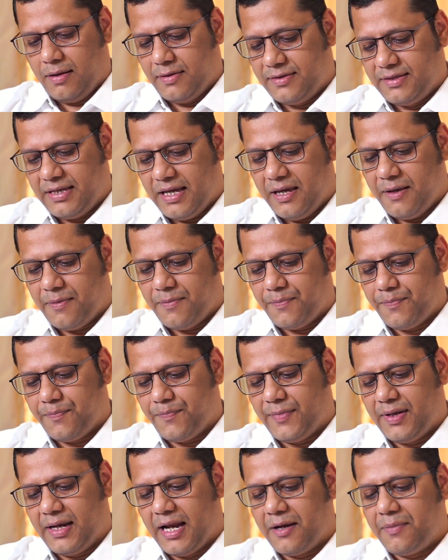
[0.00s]
See,
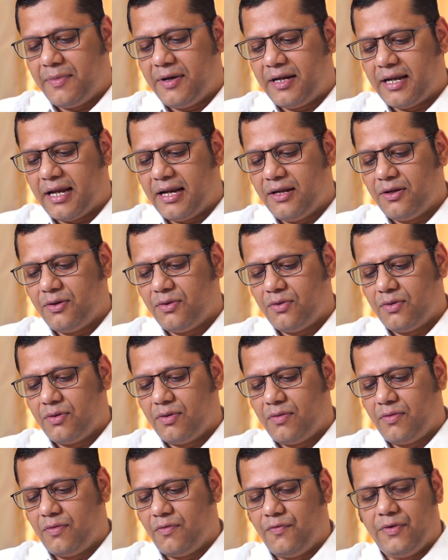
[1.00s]
let me tell you,
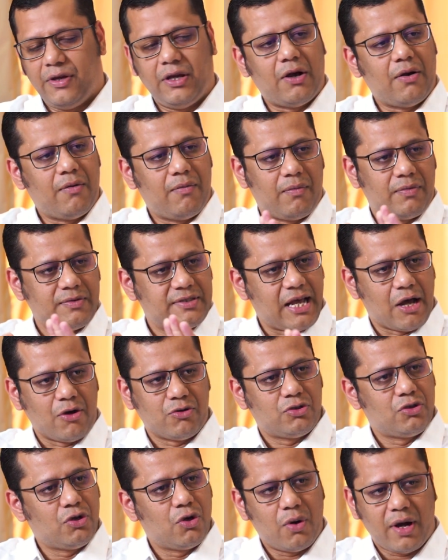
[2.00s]

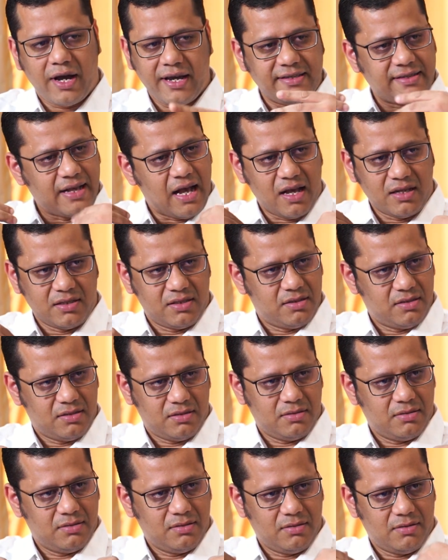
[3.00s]
South Goa is ours.
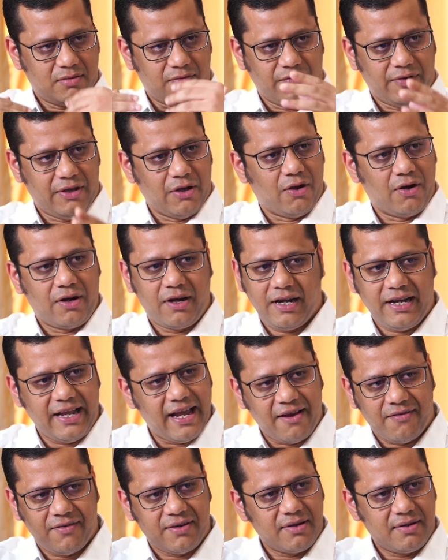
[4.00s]
We already
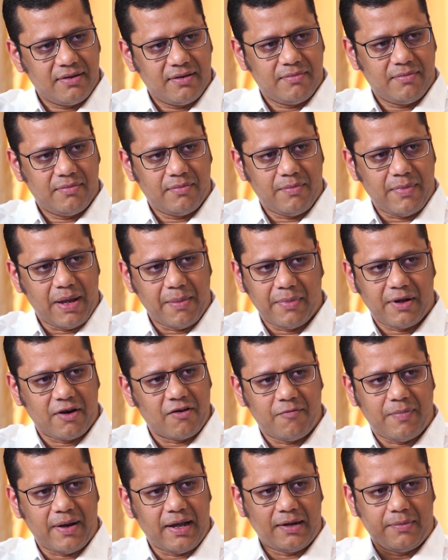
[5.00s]
have a member
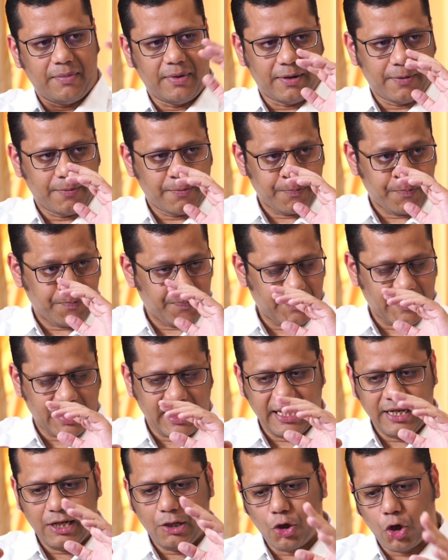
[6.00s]
of parliament.
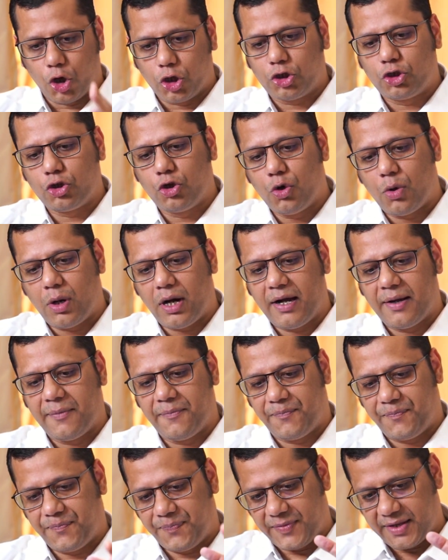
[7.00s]
In North Goa,
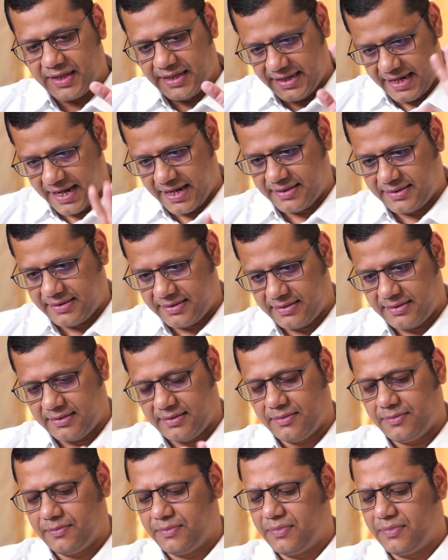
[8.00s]
yes,